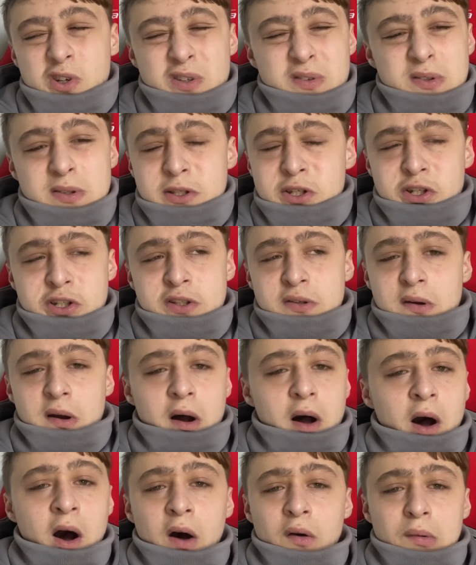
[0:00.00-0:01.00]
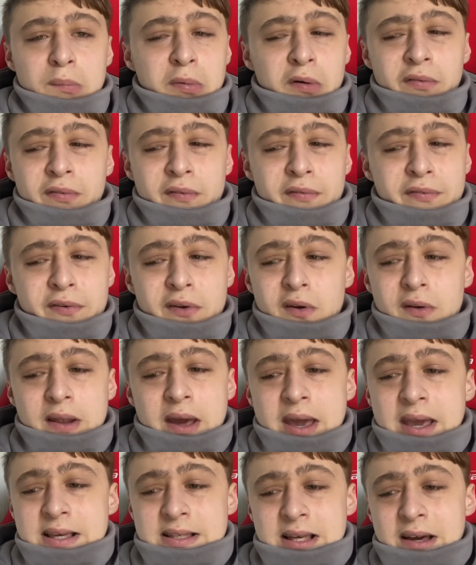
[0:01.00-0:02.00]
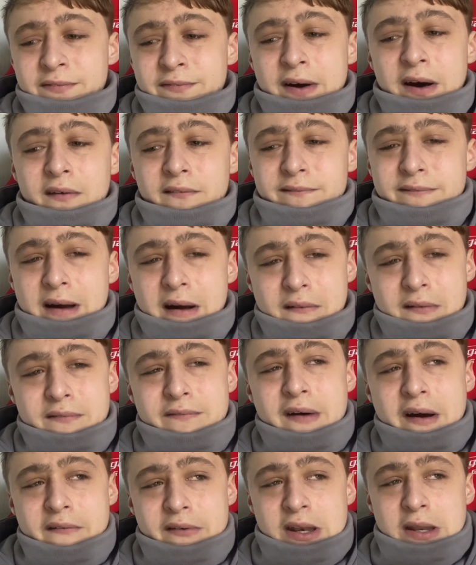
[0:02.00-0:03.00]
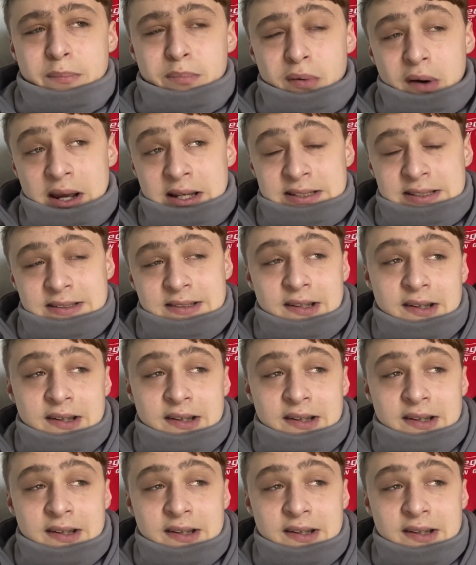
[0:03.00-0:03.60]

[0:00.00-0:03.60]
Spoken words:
just horrible for a few days. I felt very, very depressed.